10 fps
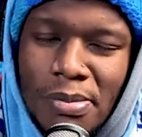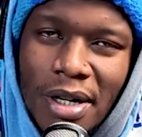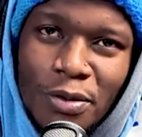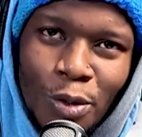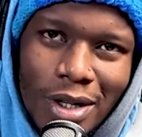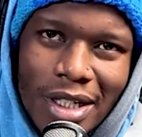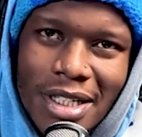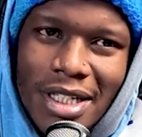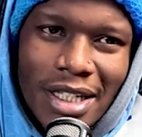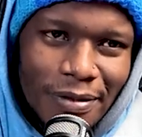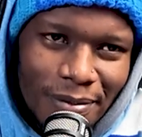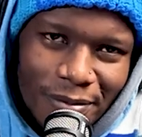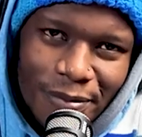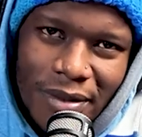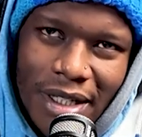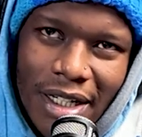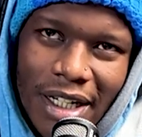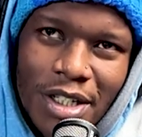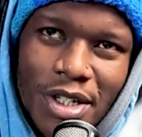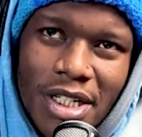But what is
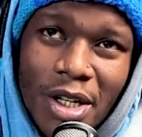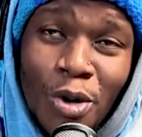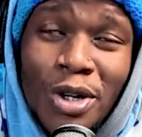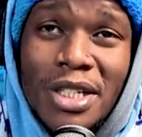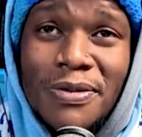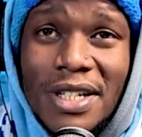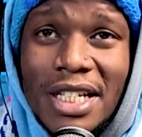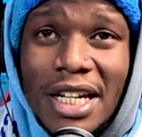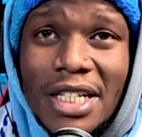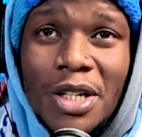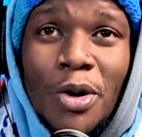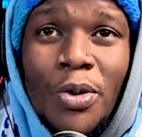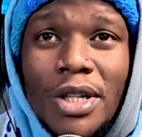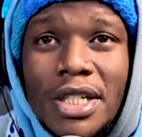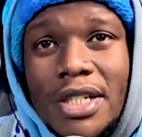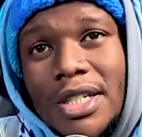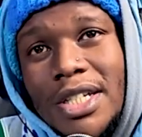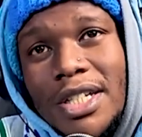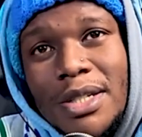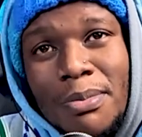interesting, or what is fascinating, or what is
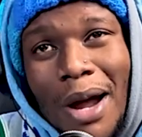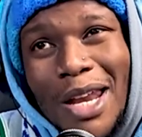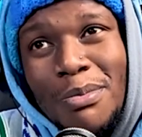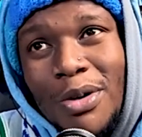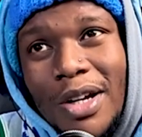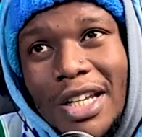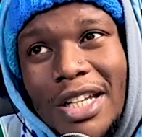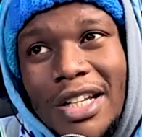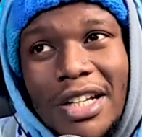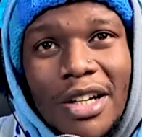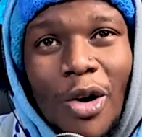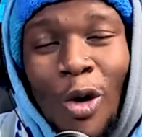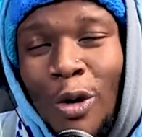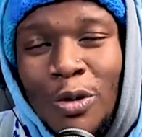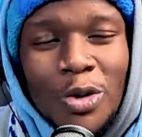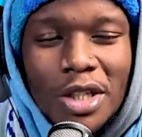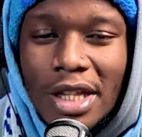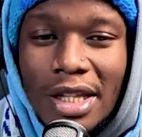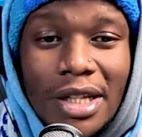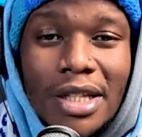just mind-boggling, all of those
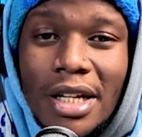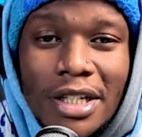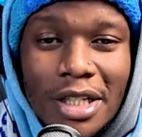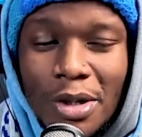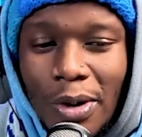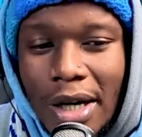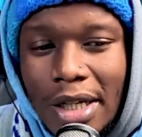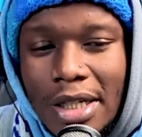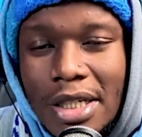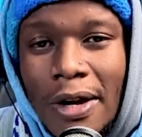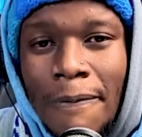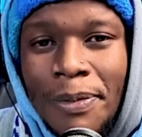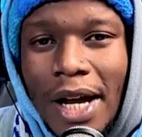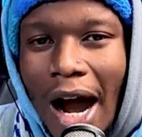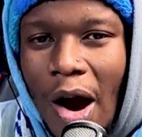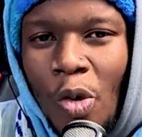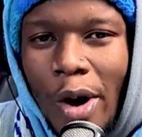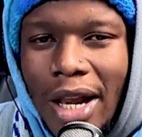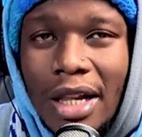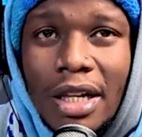things in one, is how
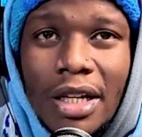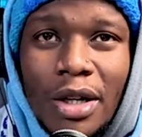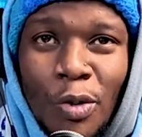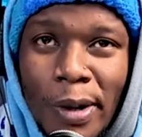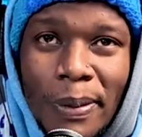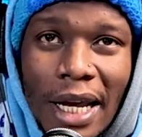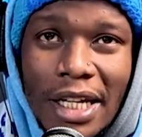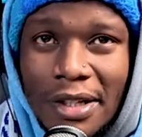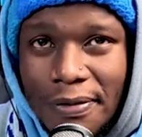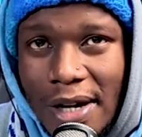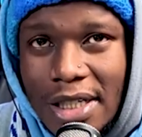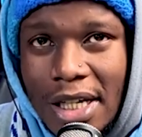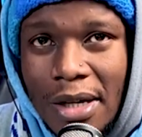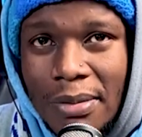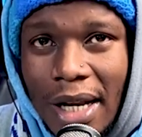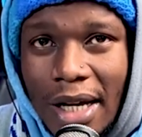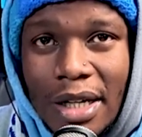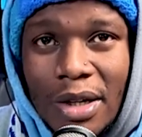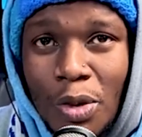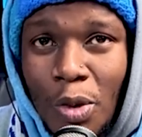well we played in the first game. Like,
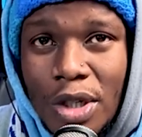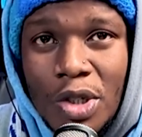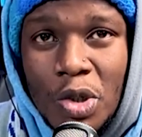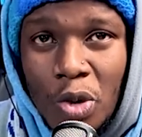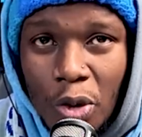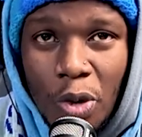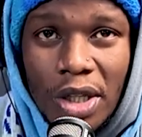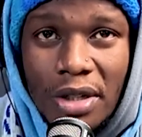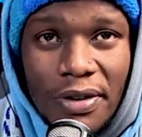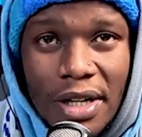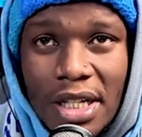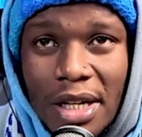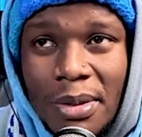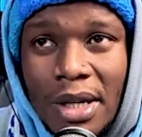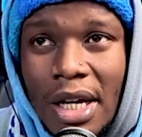we were so good in the first game.